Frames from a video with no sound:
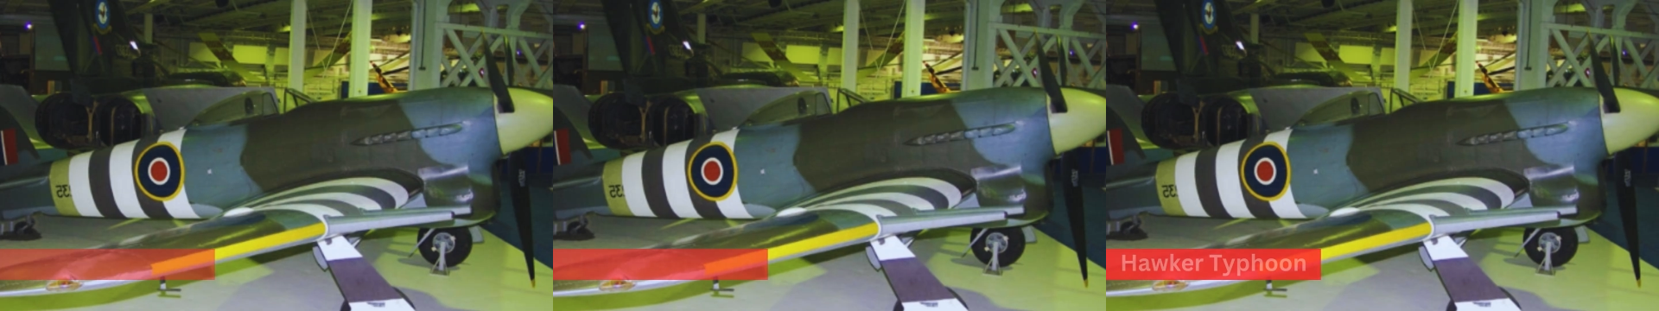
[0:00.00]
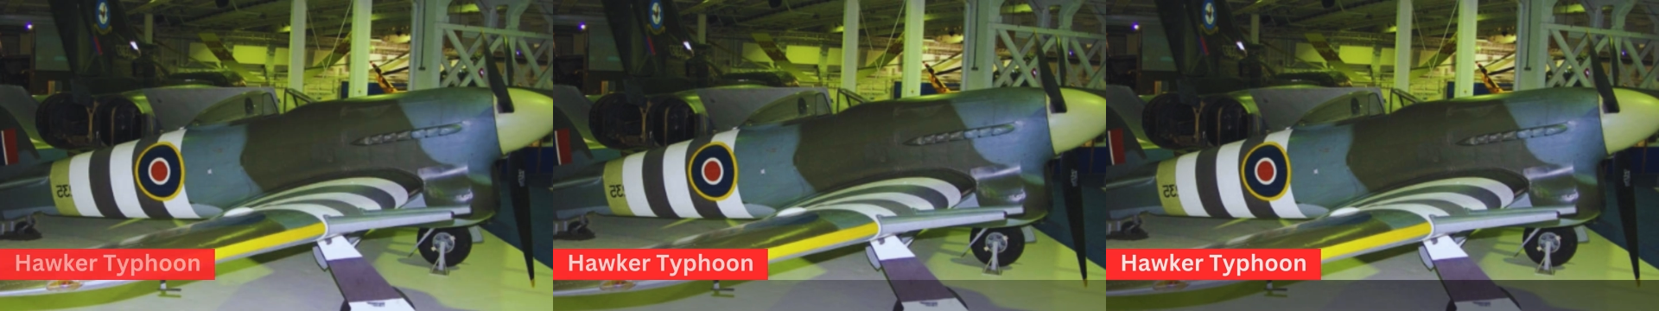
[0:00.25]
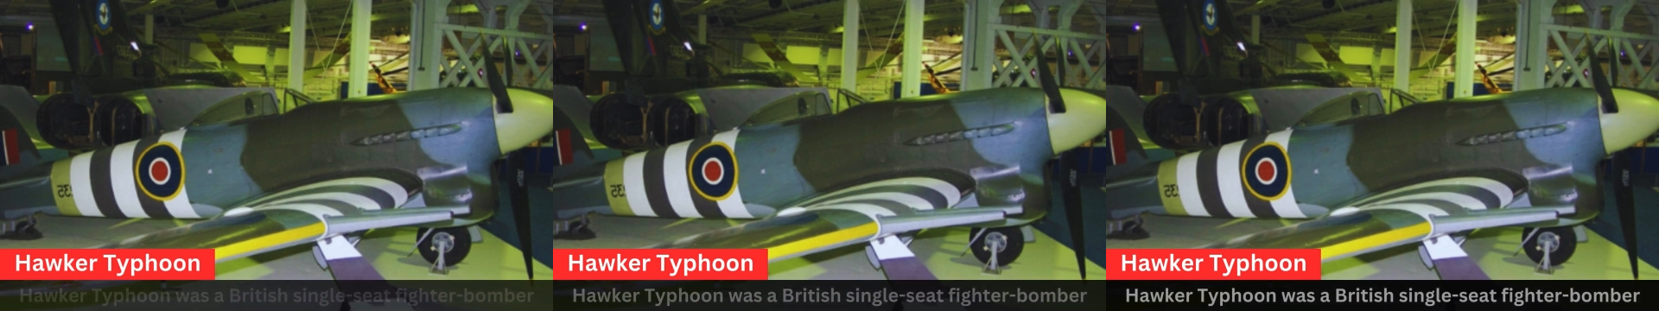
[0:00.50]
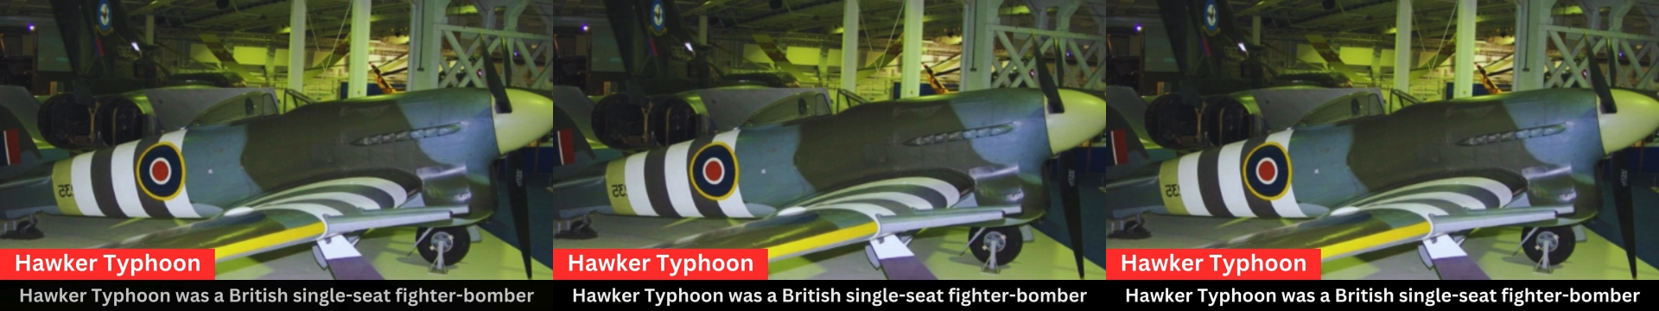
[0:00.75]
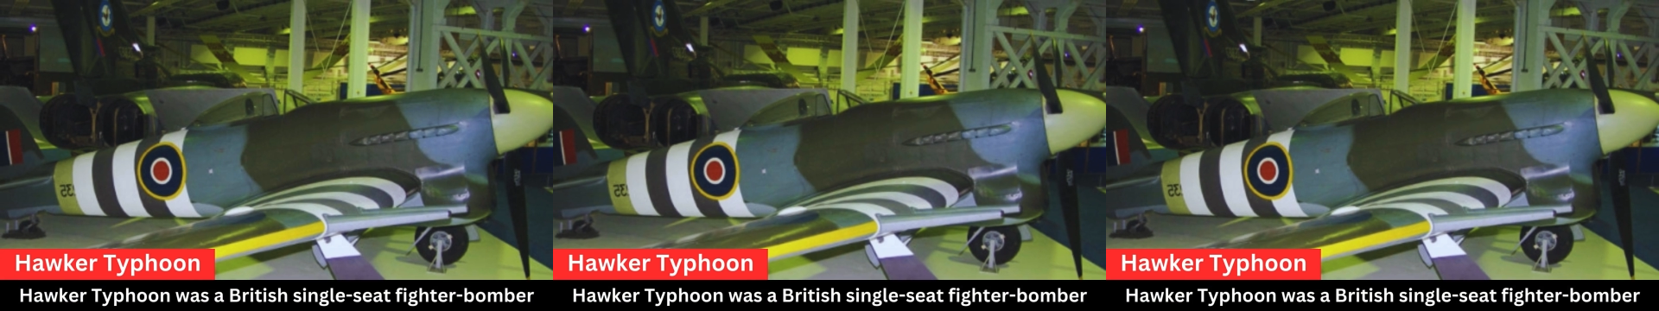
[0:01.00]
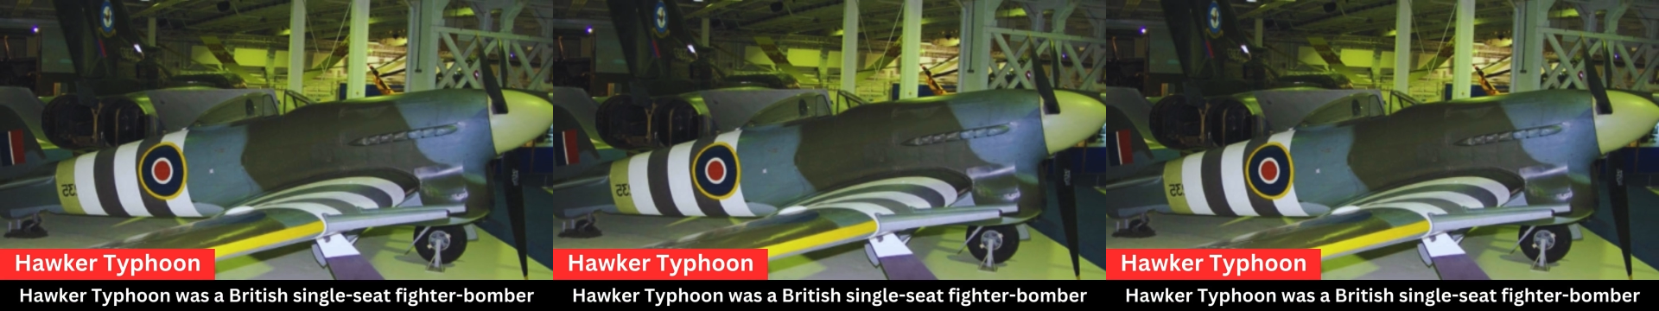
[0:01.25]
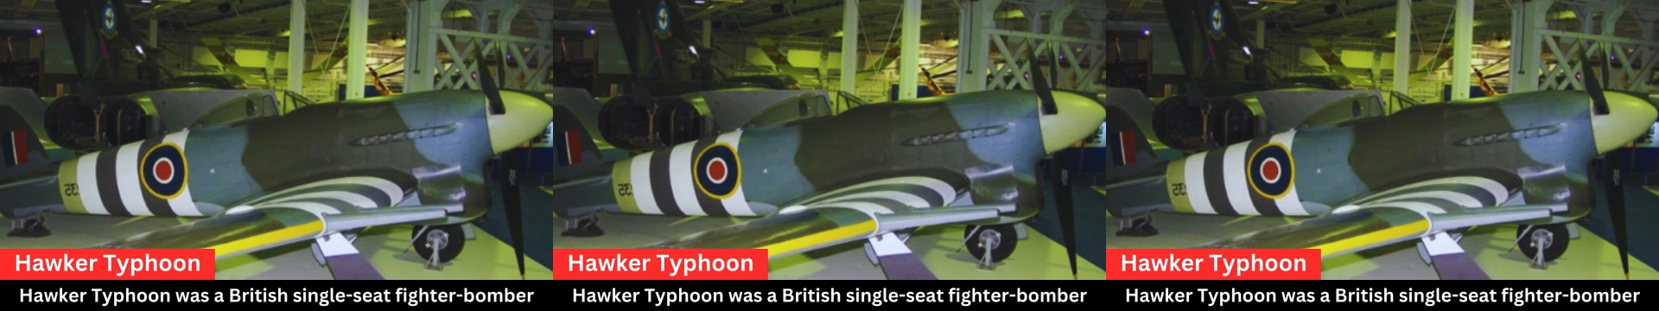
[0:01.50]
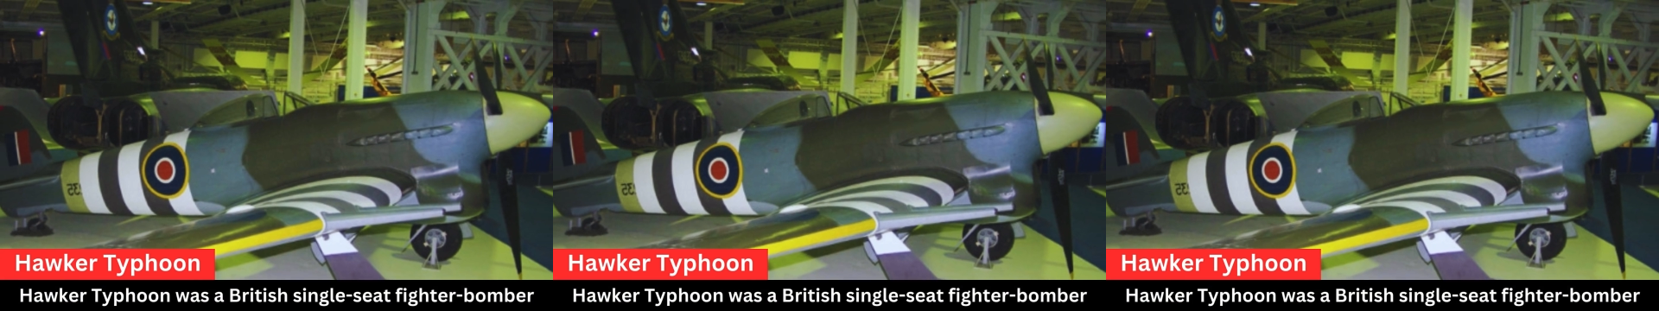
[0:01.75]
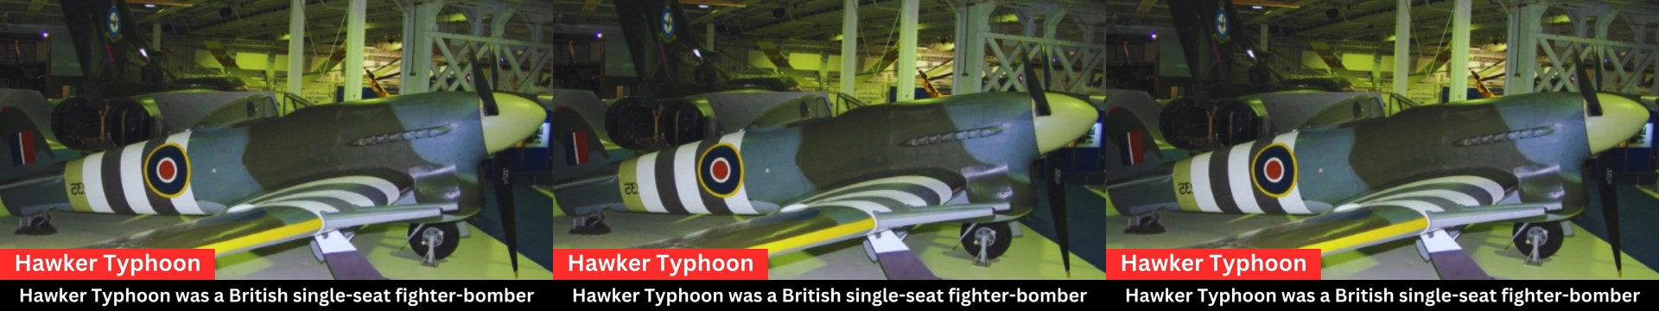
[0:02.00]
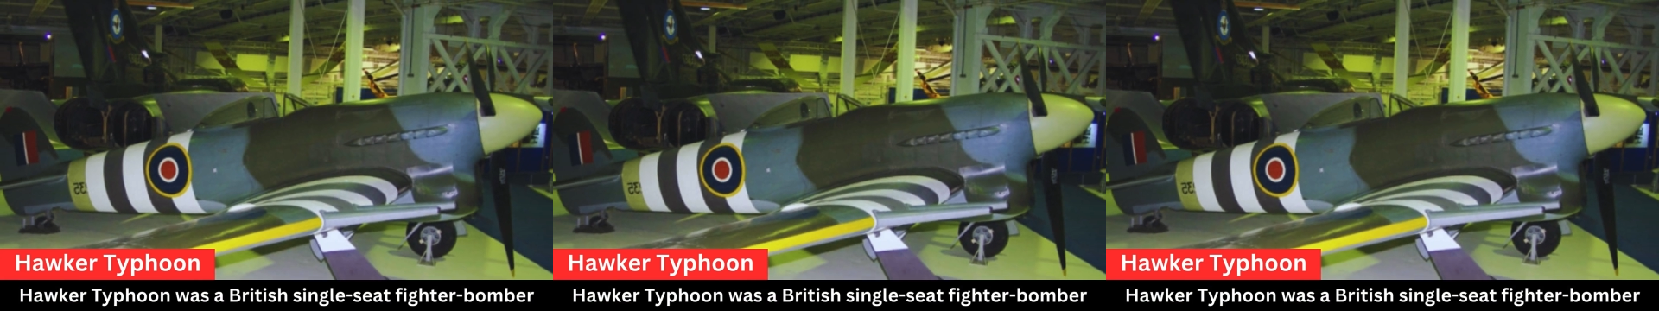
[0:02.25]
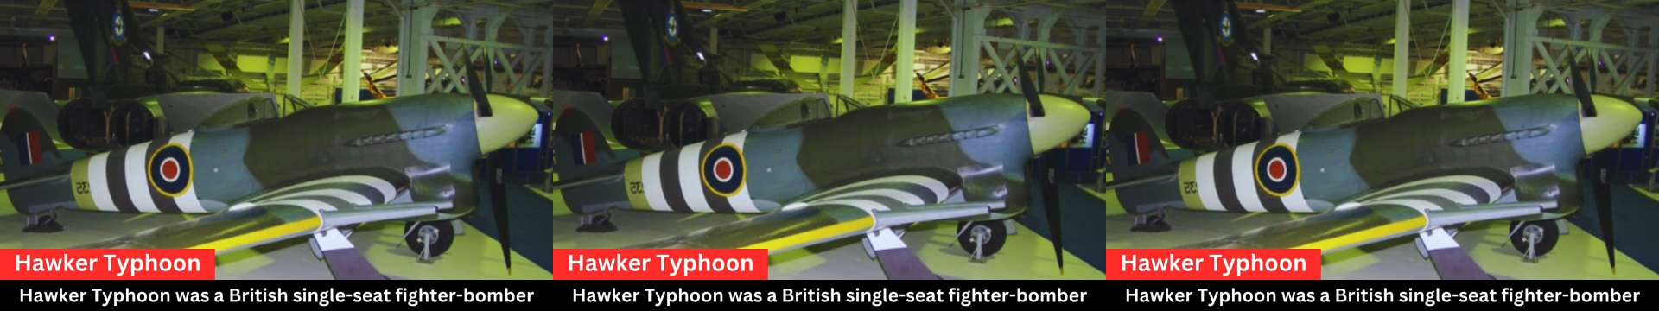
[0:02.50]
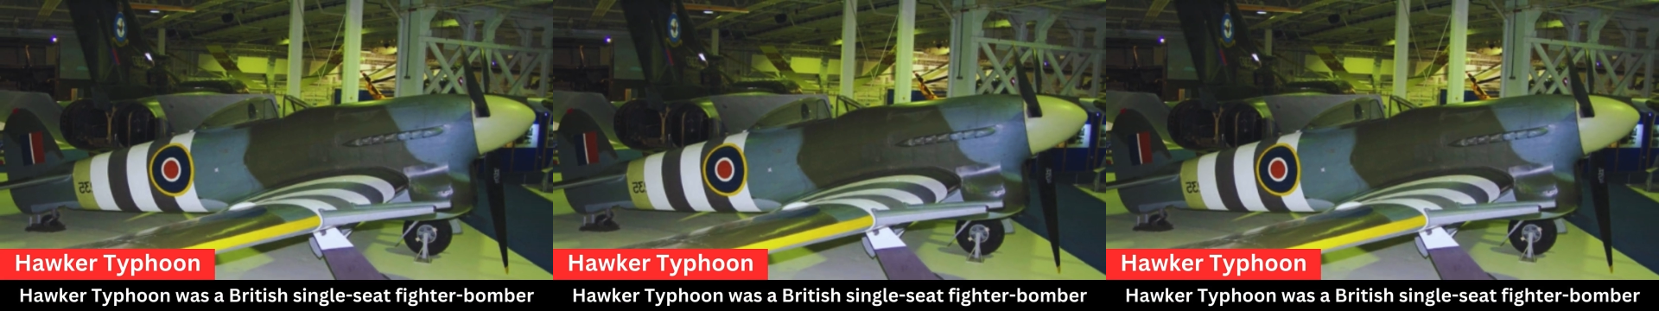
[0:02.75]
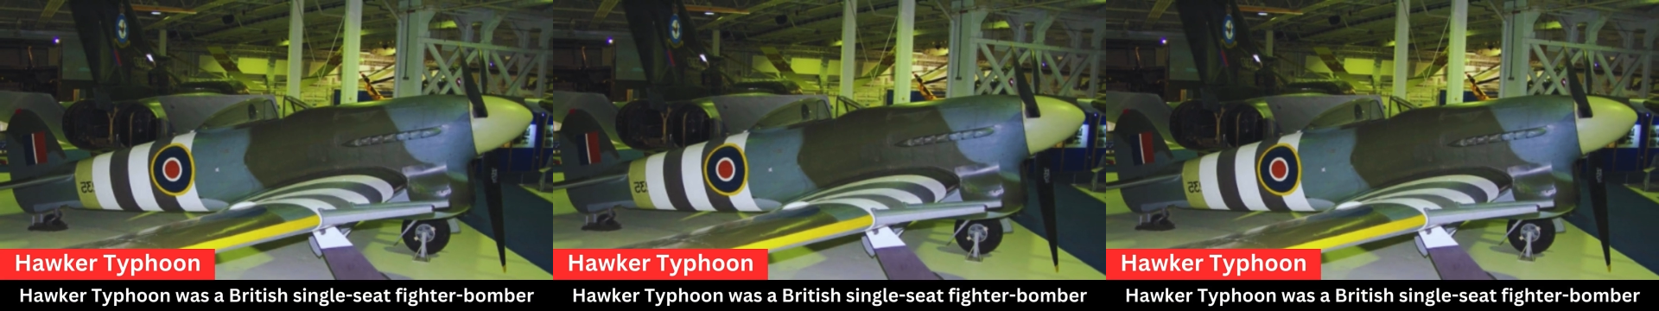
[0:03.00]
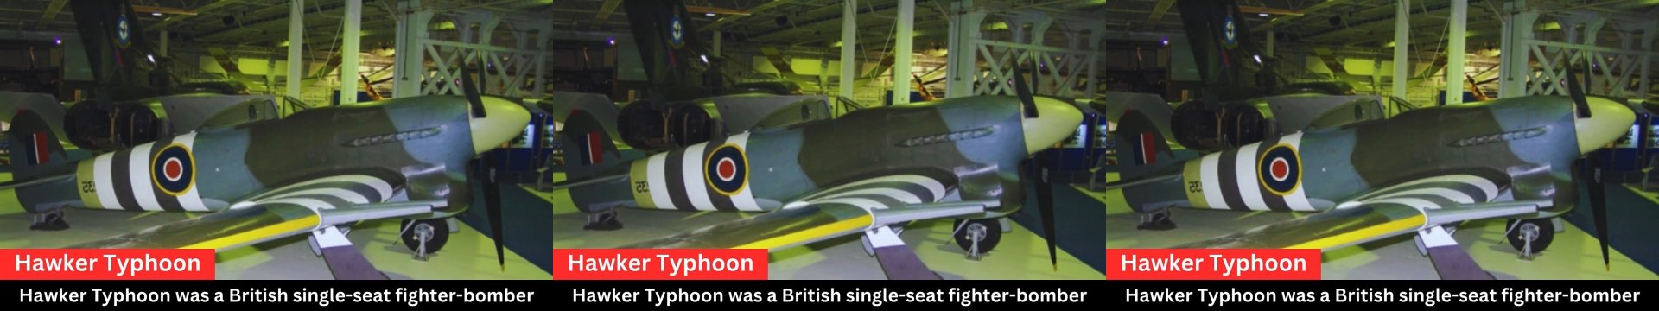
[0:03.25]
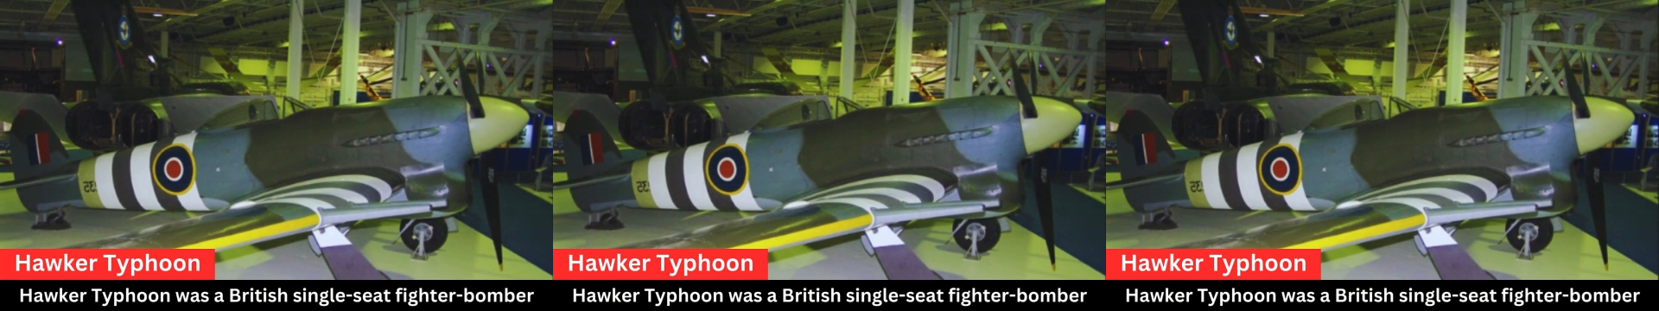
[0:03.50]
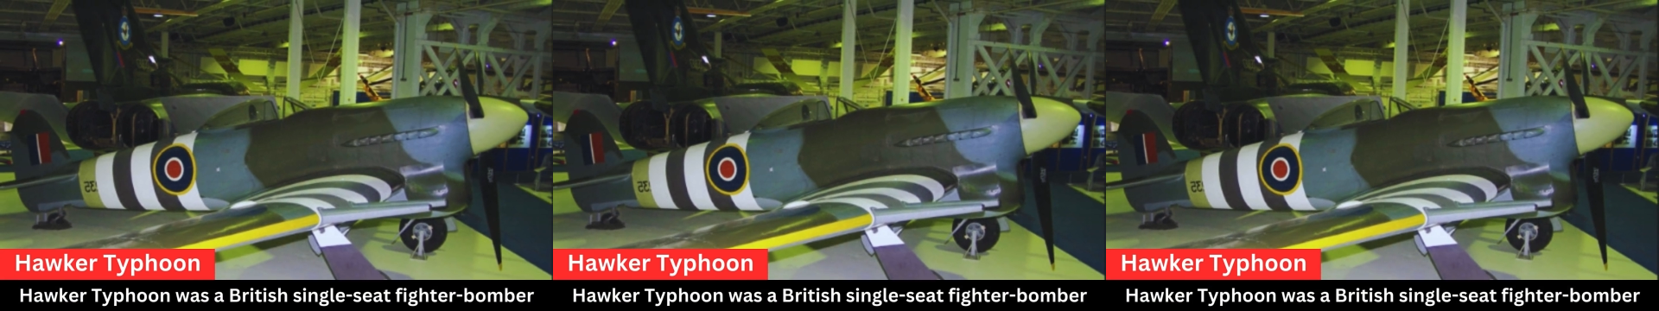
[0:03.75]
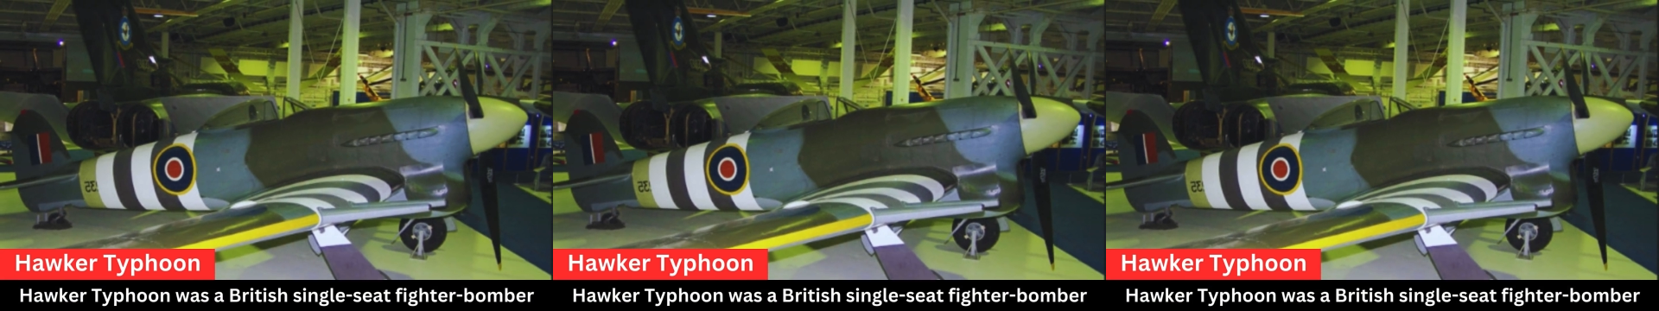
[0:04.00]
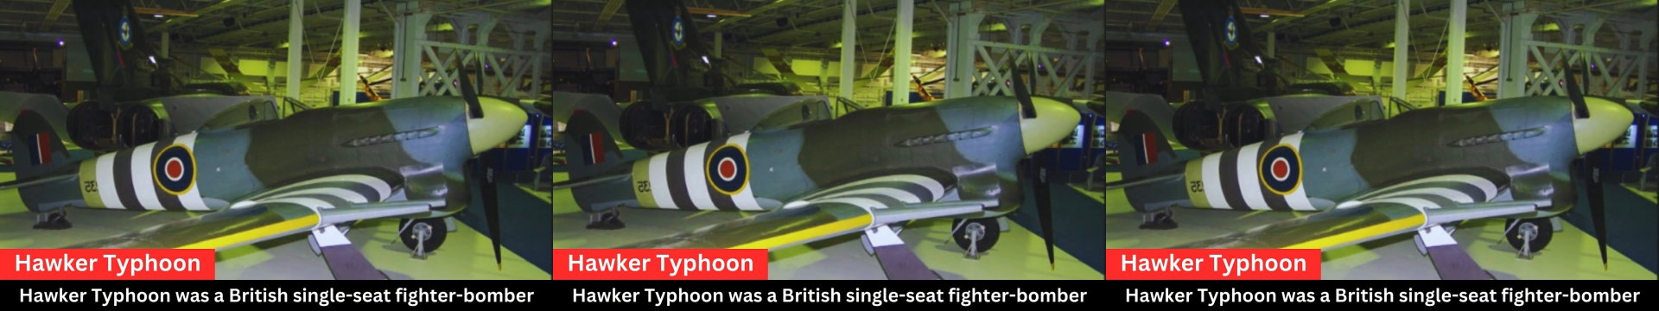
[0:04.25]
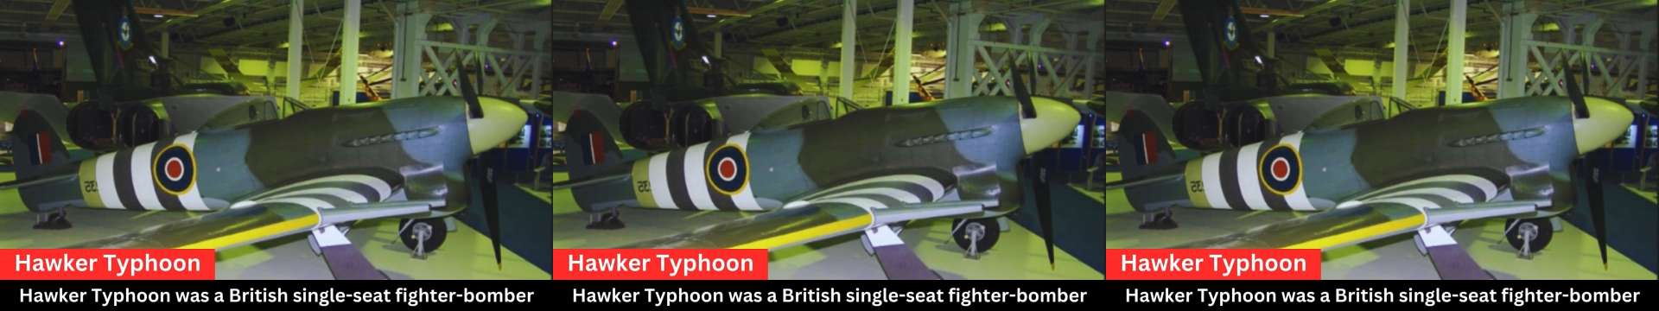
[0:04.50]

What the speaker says: Nobody's mouth can be seen.